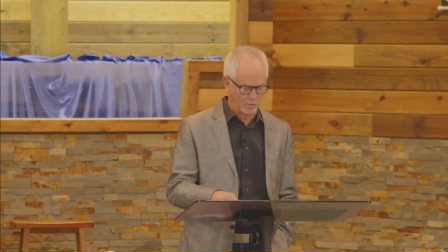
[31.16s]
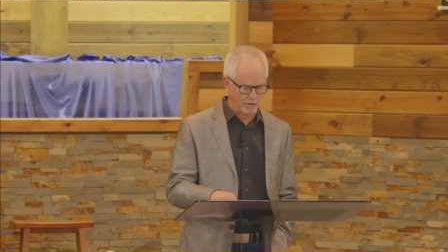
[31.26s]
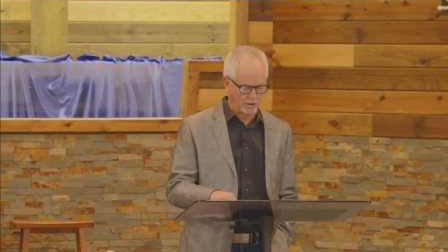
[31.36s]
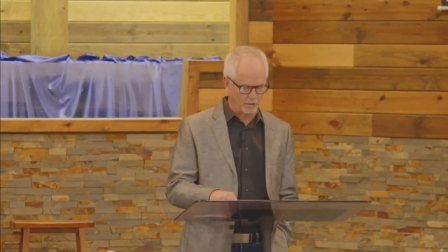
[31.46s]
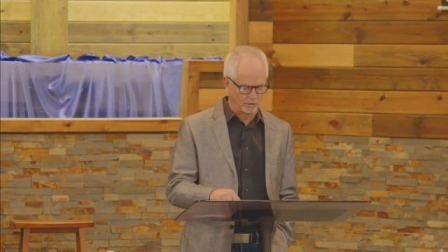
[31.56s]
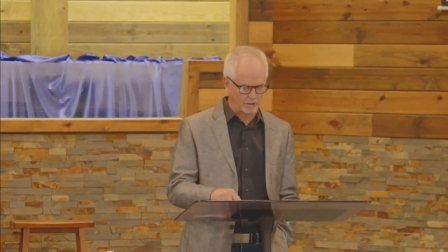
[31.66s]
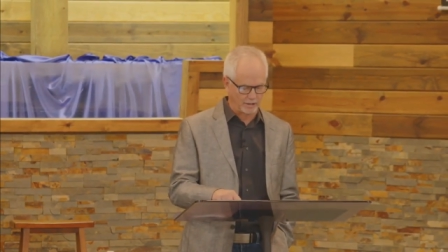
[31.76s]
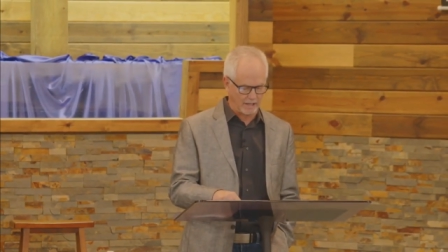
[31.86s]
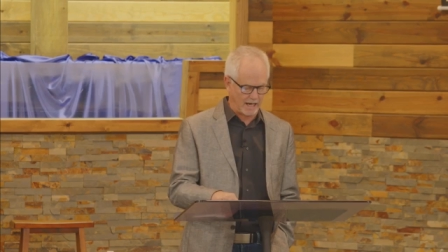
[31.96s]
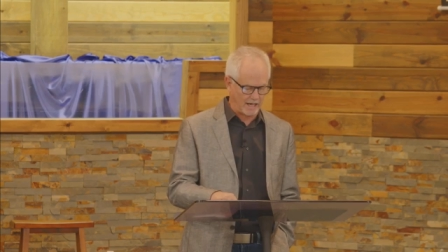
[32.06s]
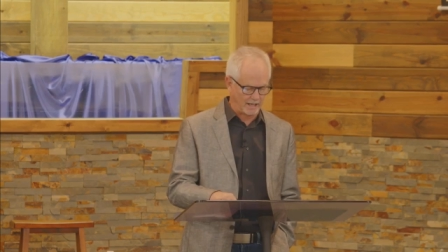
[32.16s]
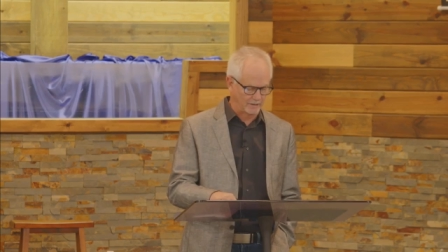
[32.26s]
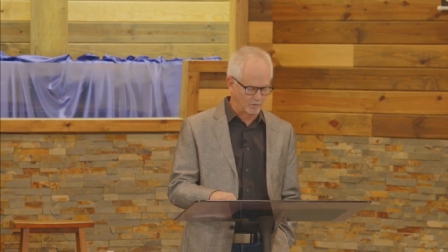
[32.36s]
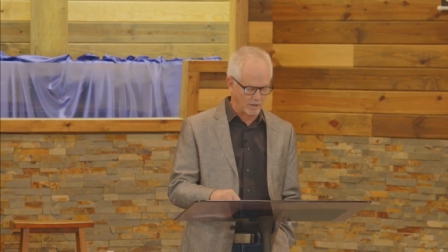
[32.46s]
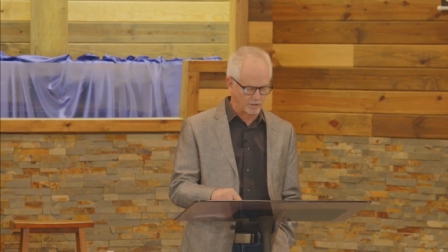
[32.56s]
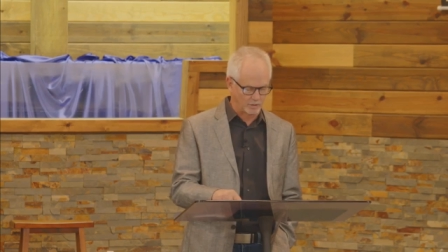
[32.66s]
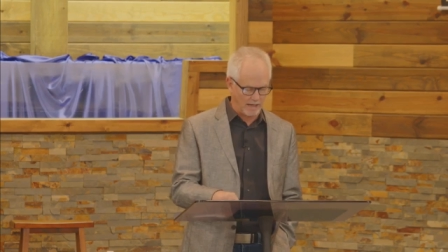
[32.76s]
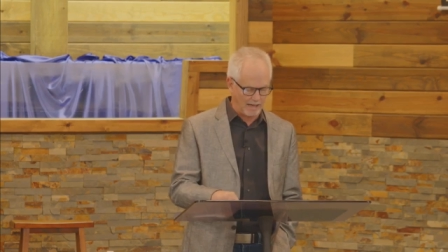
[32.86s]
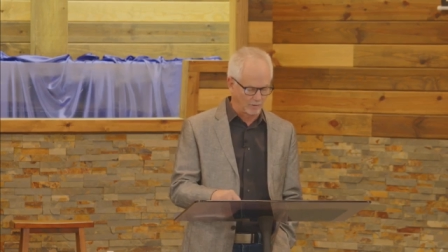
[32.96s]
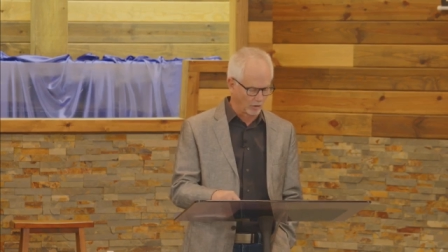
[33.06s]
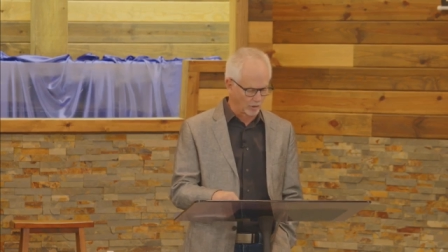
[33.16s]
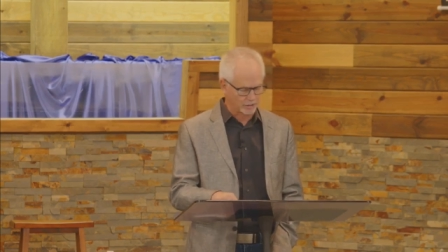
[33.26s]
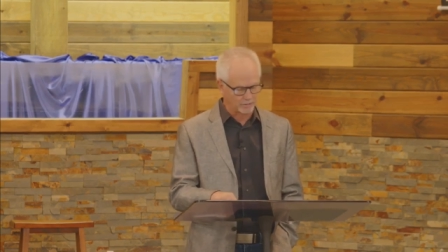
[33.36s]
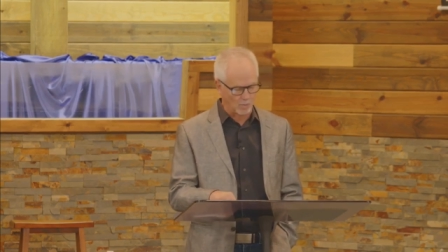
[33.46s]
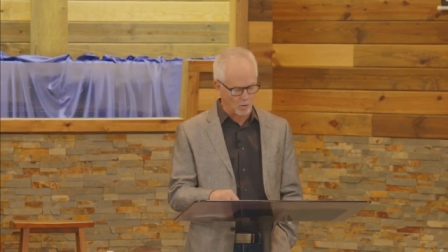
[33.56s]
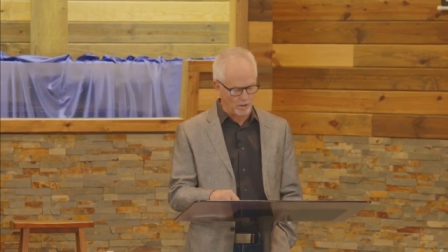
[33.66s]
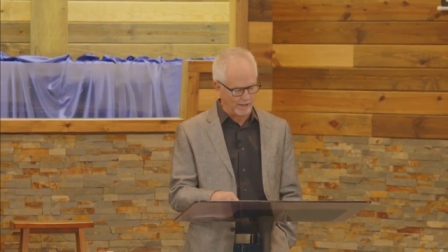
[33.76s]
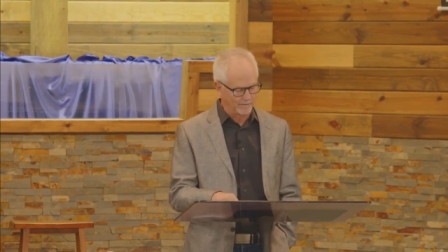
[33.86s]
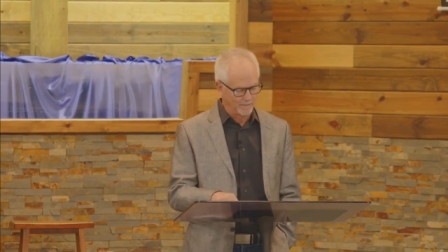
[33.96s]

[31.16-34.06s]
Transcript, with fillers: with you today as we travel this morning